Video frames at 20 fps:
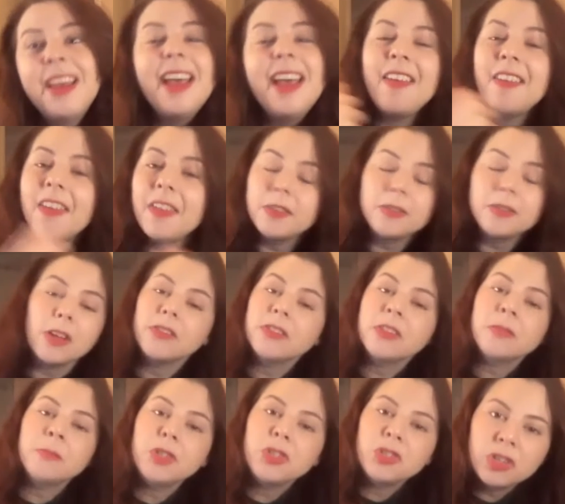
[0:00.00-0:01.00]
And then there's also
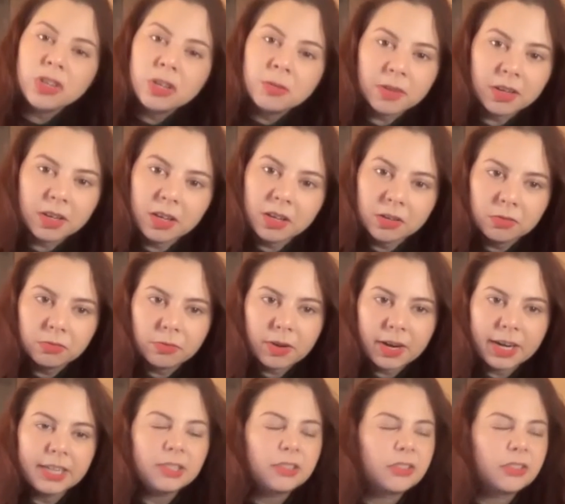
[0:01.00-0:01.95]
machinima, right?